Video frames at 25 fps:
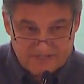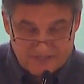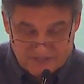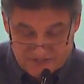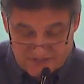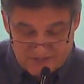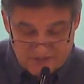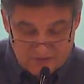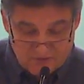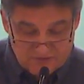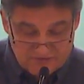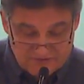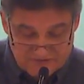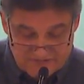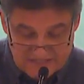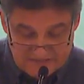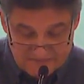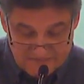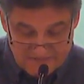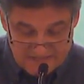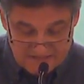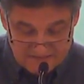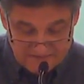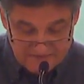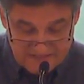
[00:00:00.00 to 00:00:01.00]
They just couldn't
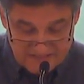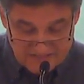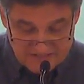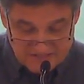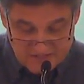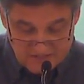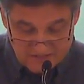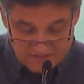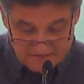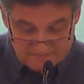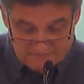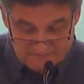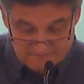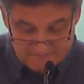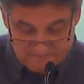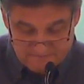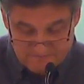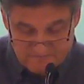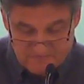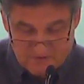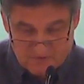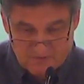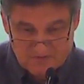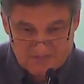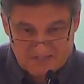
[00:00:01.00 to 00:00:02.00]
seem to get things done.
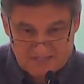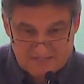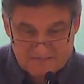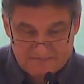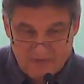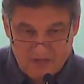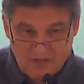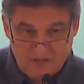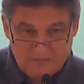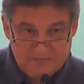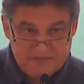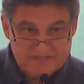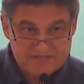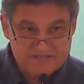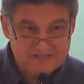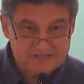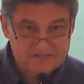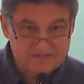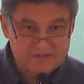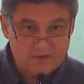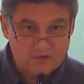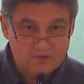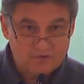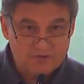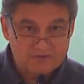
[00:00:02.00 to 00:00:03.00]
So as a small
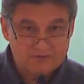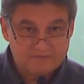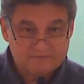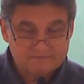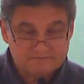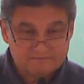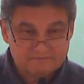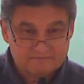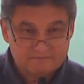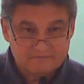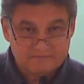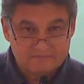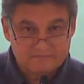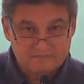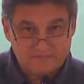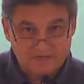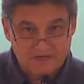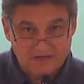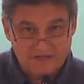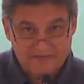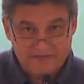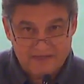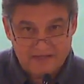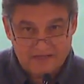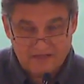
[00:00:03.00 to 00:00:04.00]
business owner,
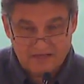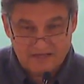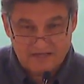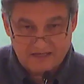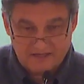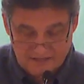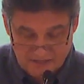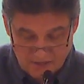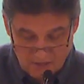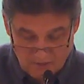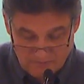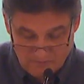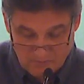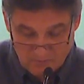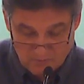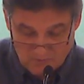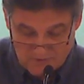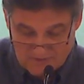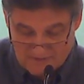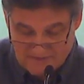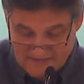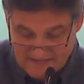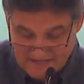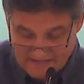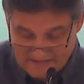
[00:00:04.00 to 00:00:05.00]
I think I can help
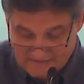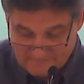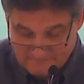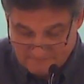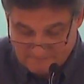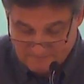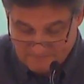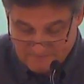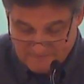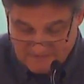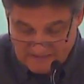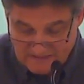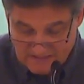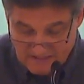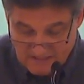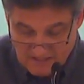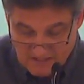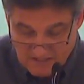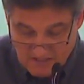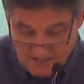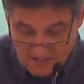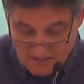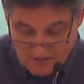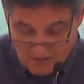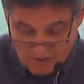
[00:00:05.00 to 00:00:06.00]
with that.
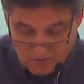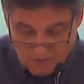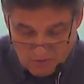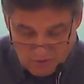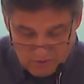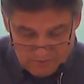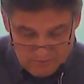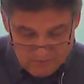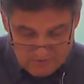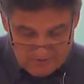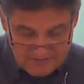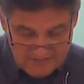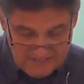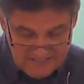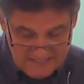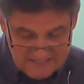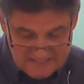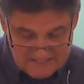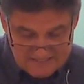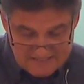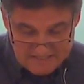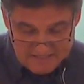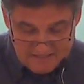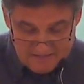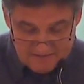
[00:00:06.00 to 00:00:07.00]
Cornerbrook
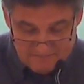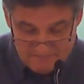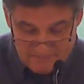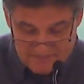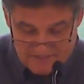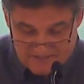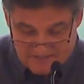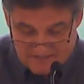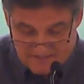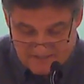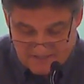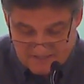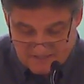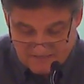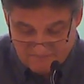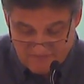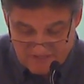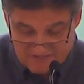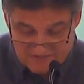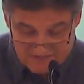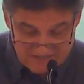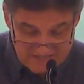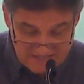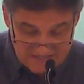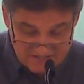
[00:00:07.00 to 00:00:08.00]
needs business and
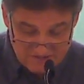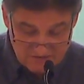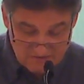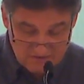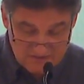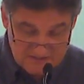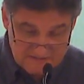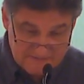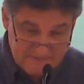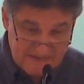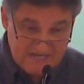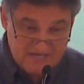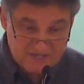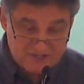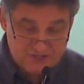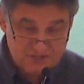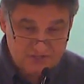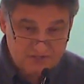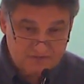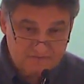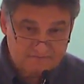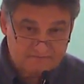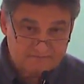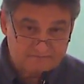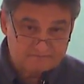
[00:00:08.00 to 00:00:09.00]
residential
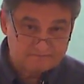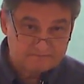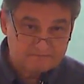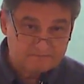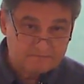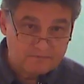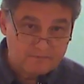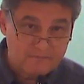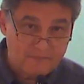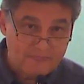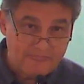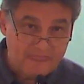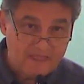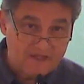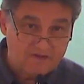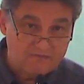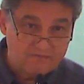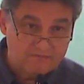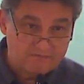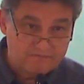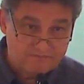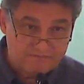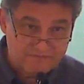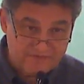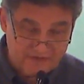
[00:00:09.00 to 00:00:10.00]
expansion
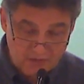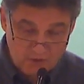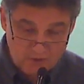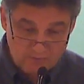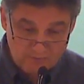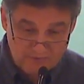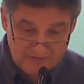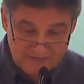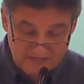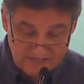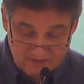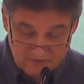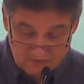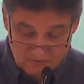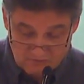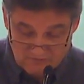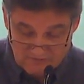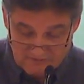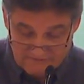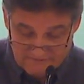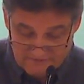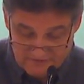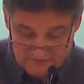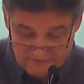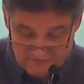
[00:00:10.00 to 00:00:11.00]
to help bring in new
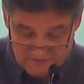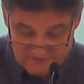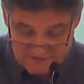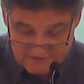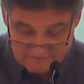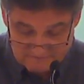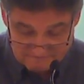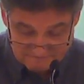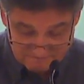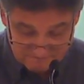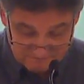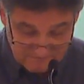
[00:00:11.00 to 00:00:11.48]
revenues.